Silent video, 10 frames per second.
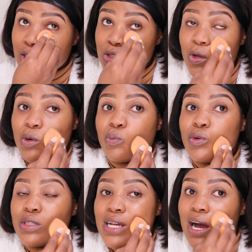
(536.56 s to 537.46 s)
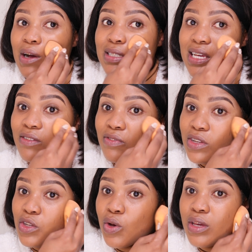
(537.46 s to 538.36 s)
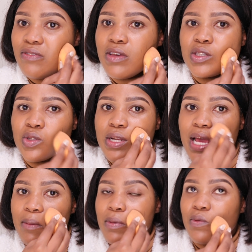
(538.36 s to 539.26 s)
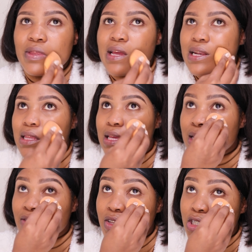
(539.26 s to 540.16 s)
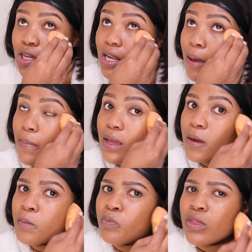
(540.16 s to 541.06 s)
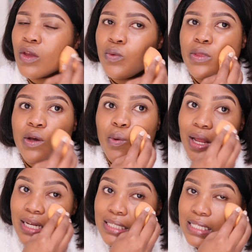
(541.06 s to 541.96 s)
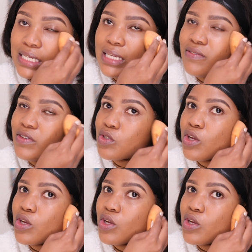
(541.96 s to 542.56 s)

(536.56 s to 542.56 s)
us not put out a video if he's not happy with anything, if he's not happy with the quality, if he's